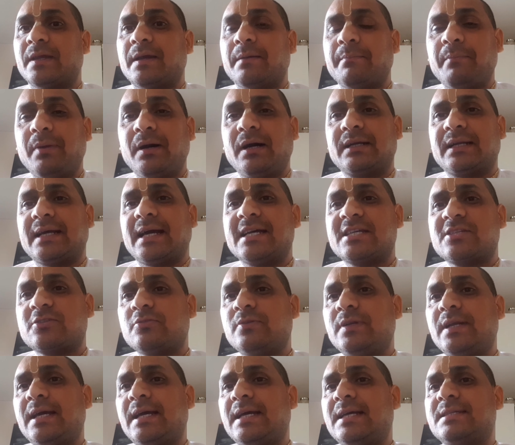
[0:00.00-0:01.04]
But as
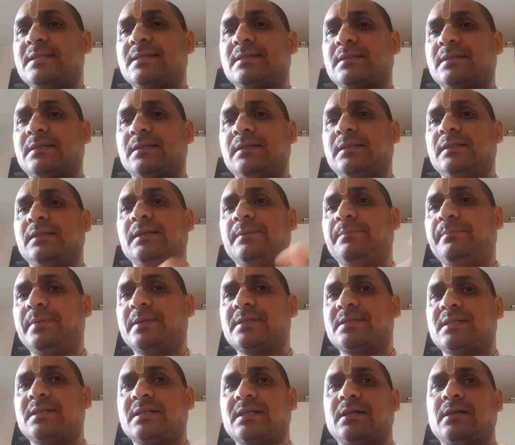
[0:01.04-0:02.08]
soon as the
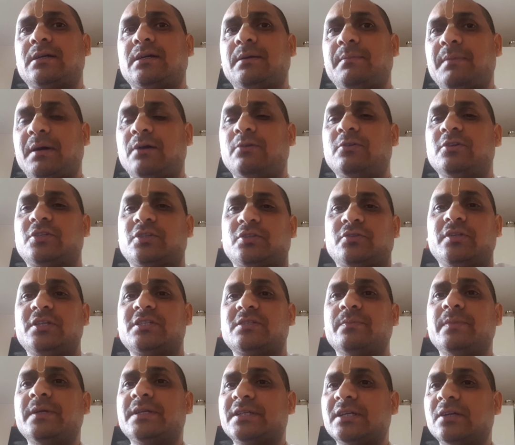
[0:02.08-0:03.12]
person come out to
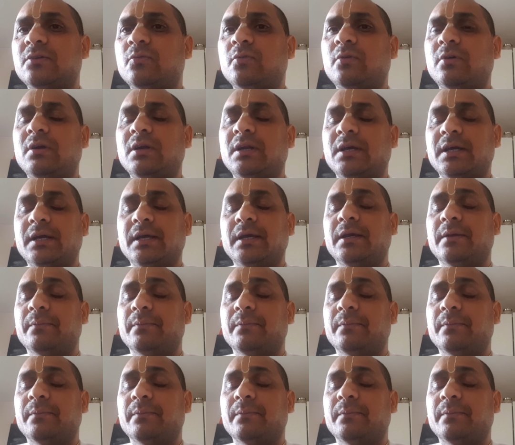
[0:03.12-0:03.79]
this material world,